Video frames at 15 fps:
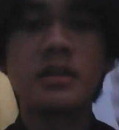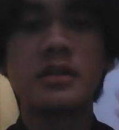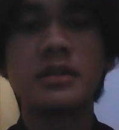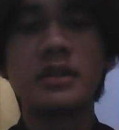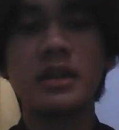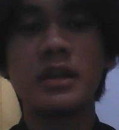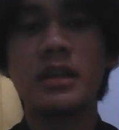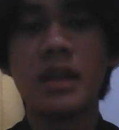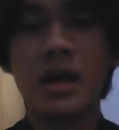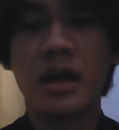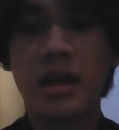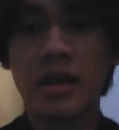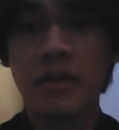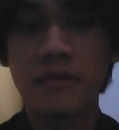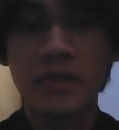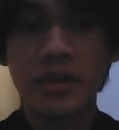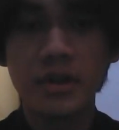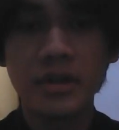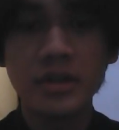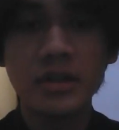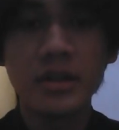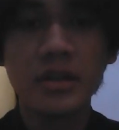that I have
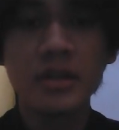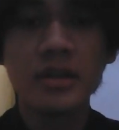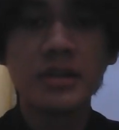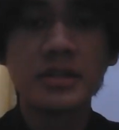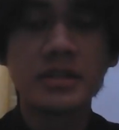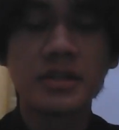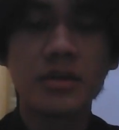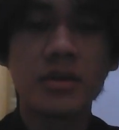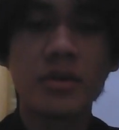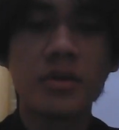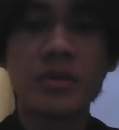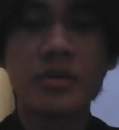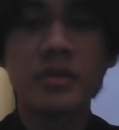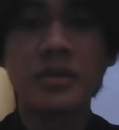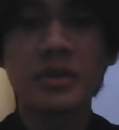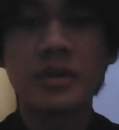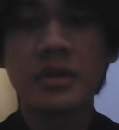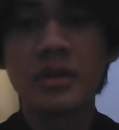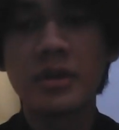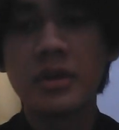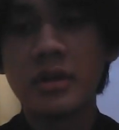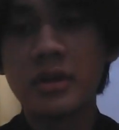learned. So
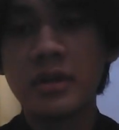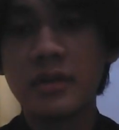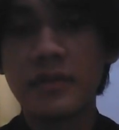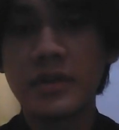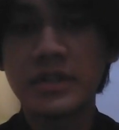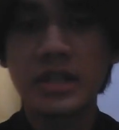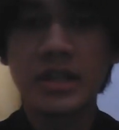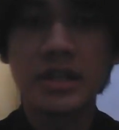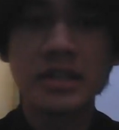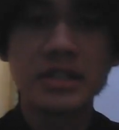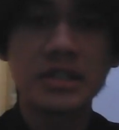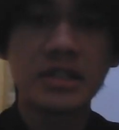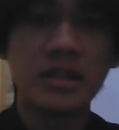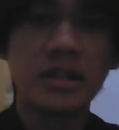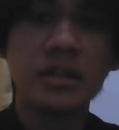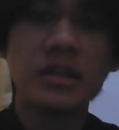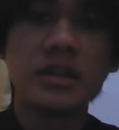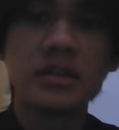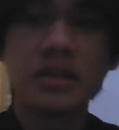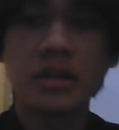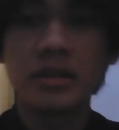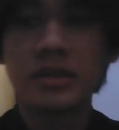the first thing is
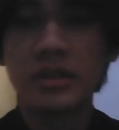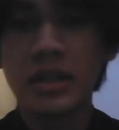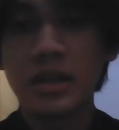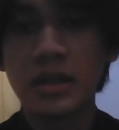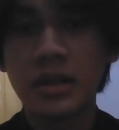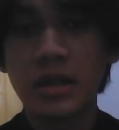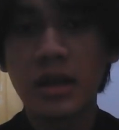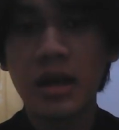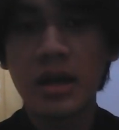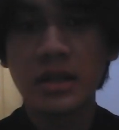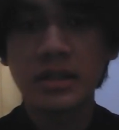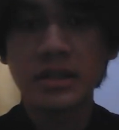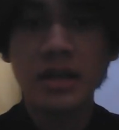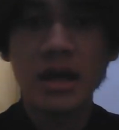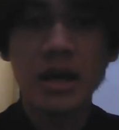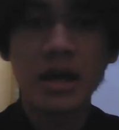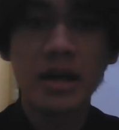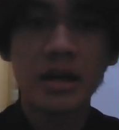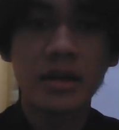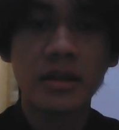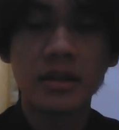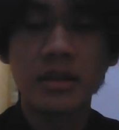the third thing
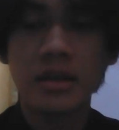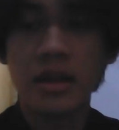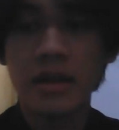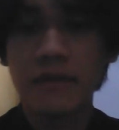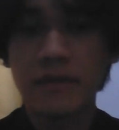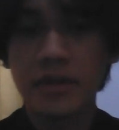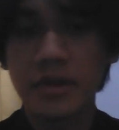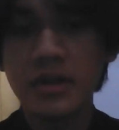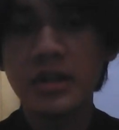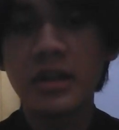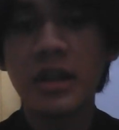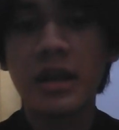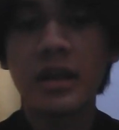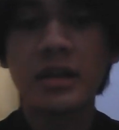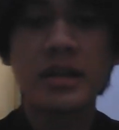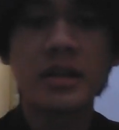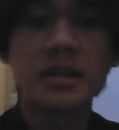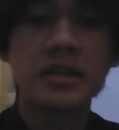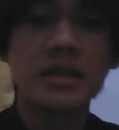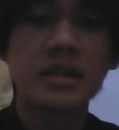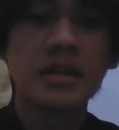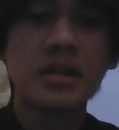I have learned, and then
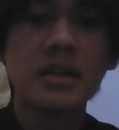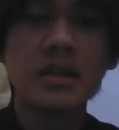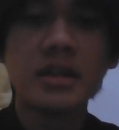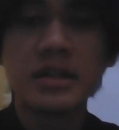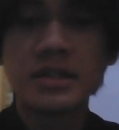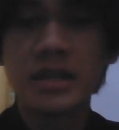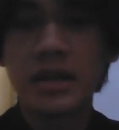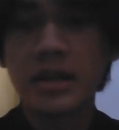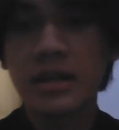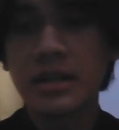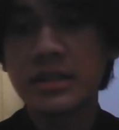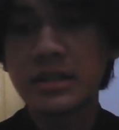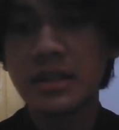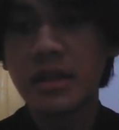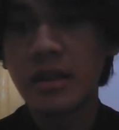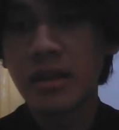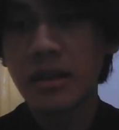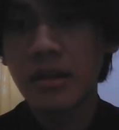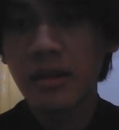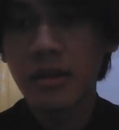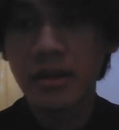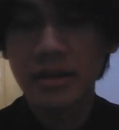the second is the
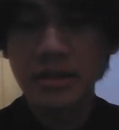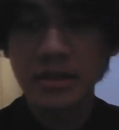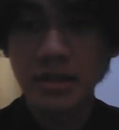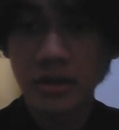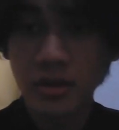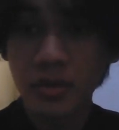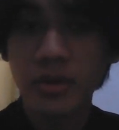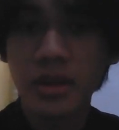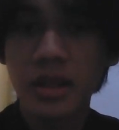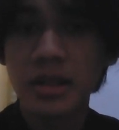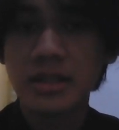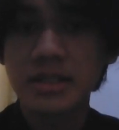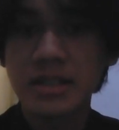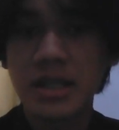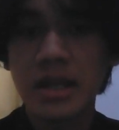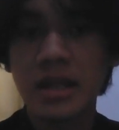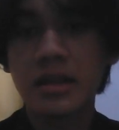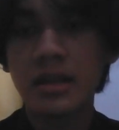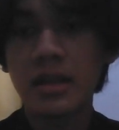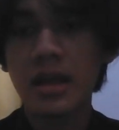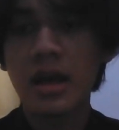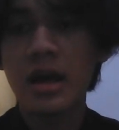two things that
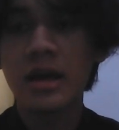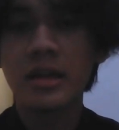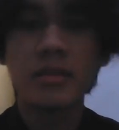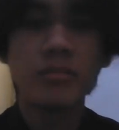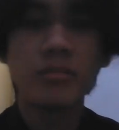I